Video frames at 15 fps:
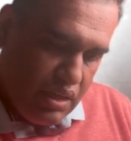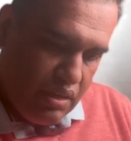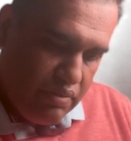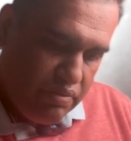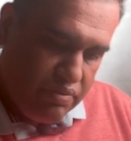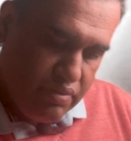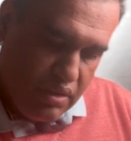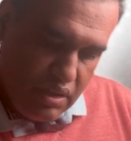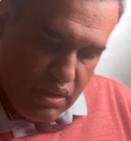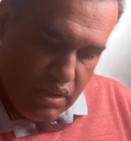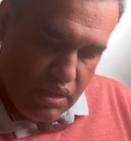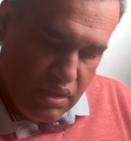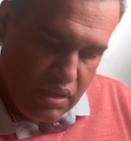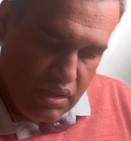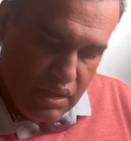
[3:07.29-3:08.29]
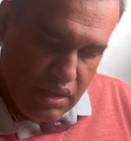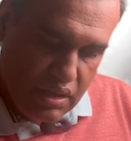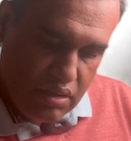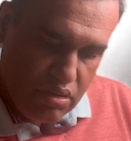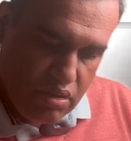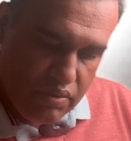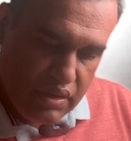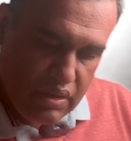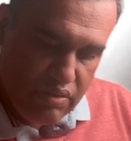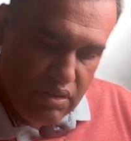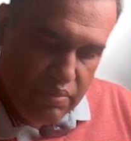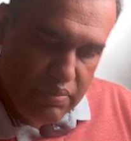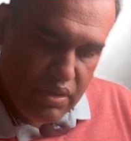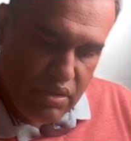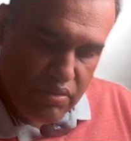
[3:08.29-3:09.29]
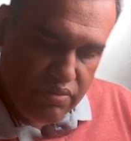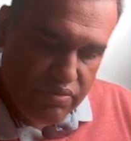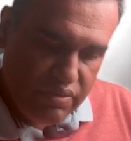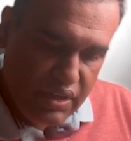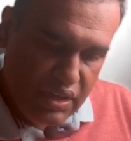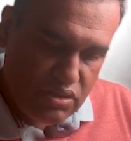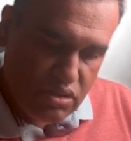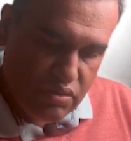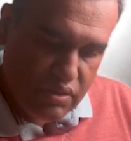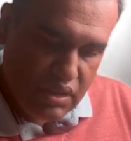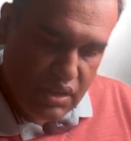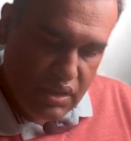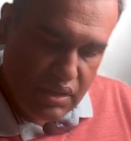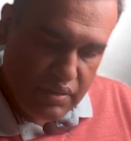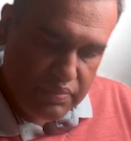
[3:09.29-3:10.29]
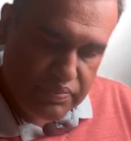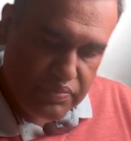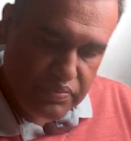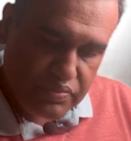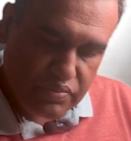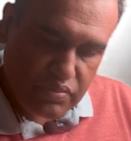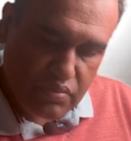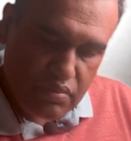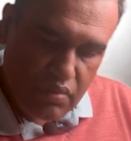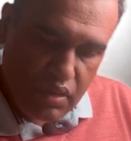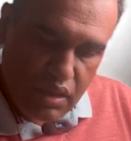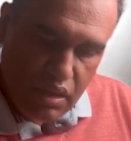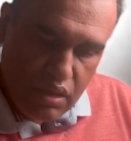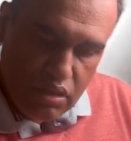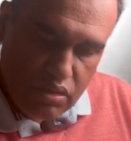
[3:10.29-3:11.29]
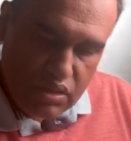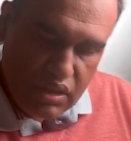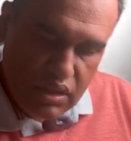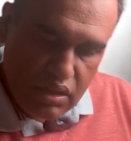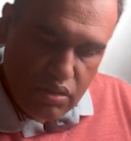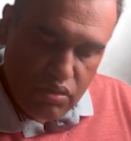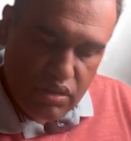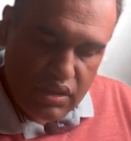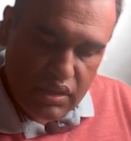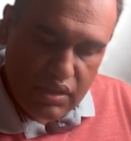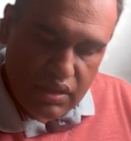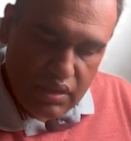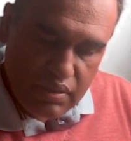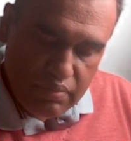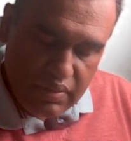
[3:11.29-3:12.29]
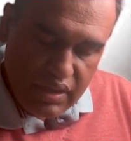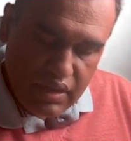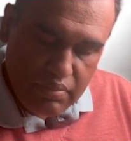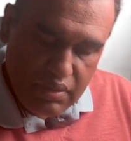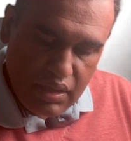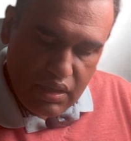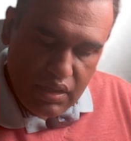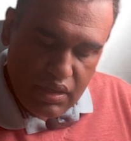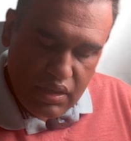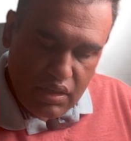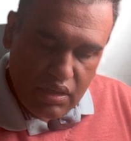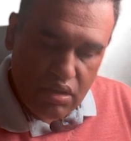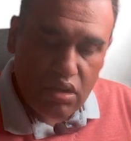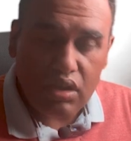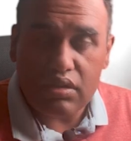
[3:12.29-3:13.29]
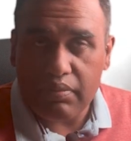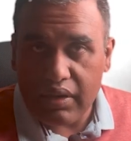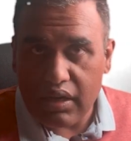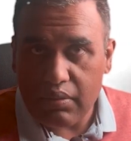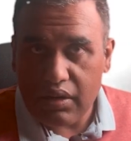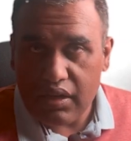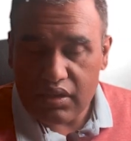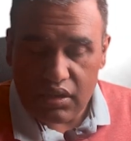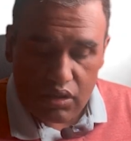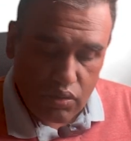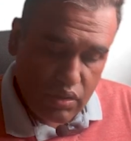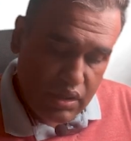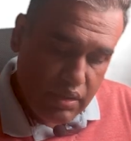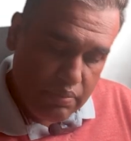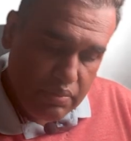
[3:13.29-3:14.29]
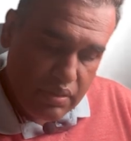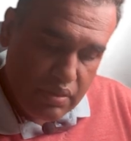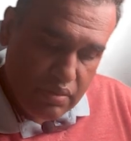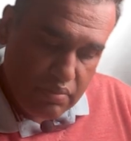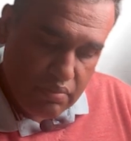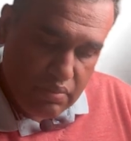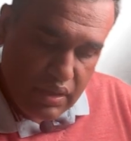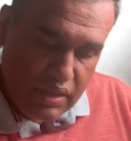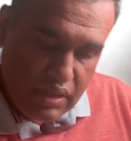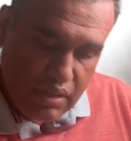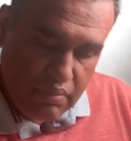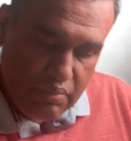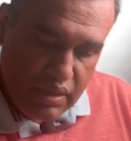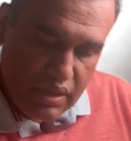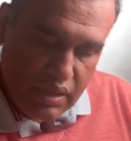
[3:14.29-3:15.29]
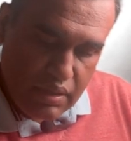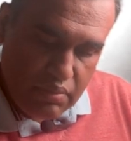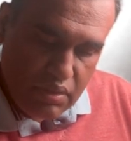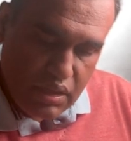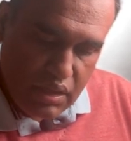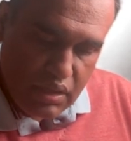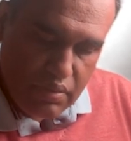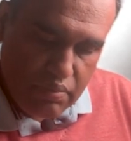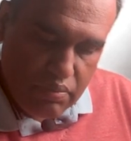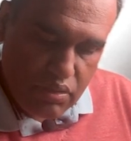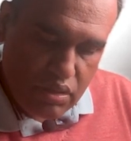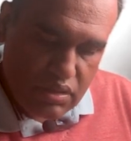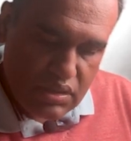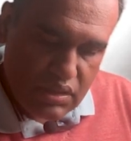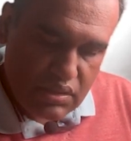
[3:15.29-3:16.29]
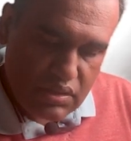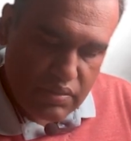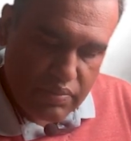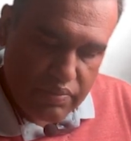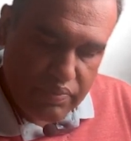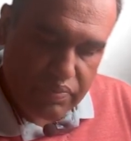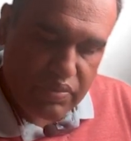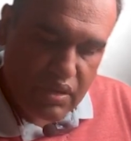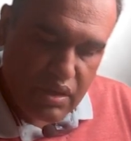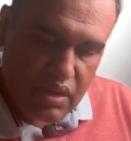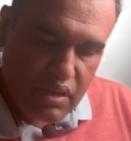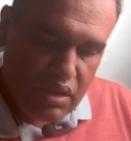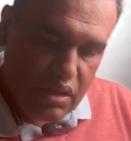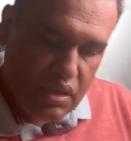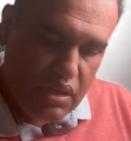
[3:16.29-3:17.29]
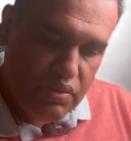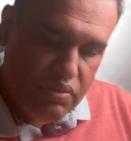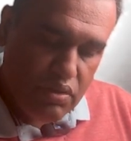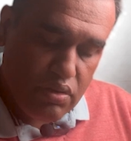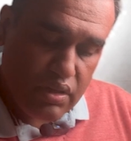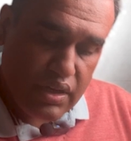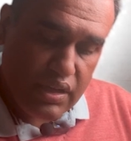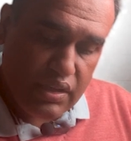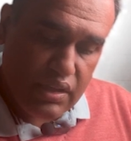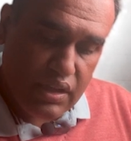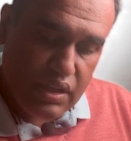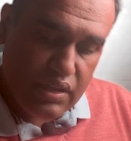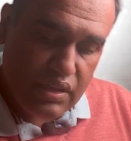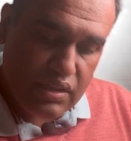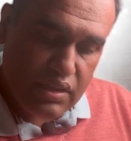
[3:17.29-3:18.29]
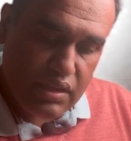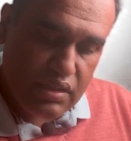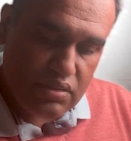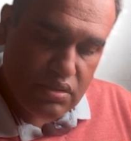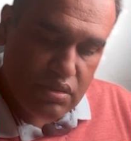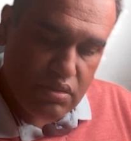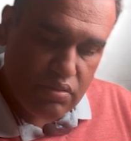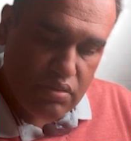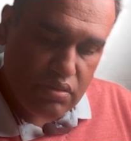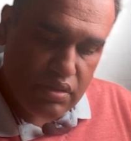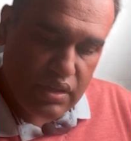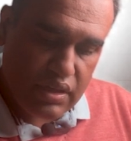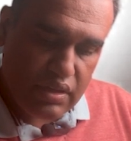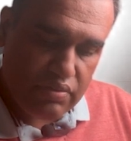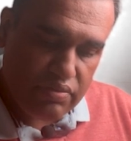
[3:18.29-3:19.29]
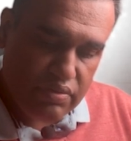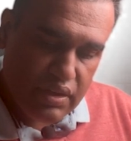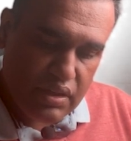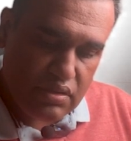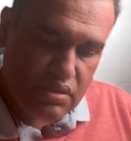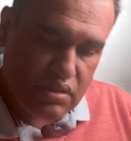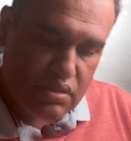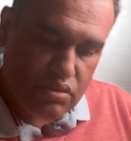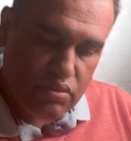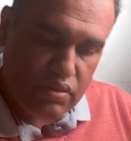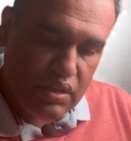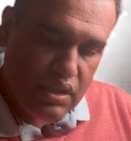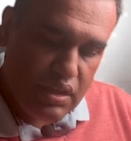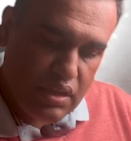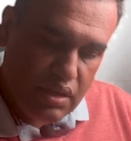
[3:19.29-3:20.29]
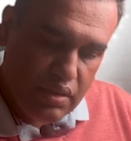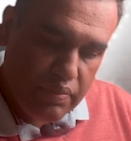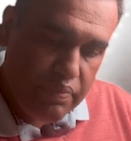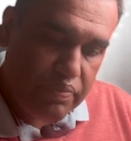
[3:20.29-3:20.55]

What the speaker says: If we take a look at the development of face over here, look the lower mandible or the mandible and the lower lip by the mandibular process. If you look at the other things, looking at a face over here,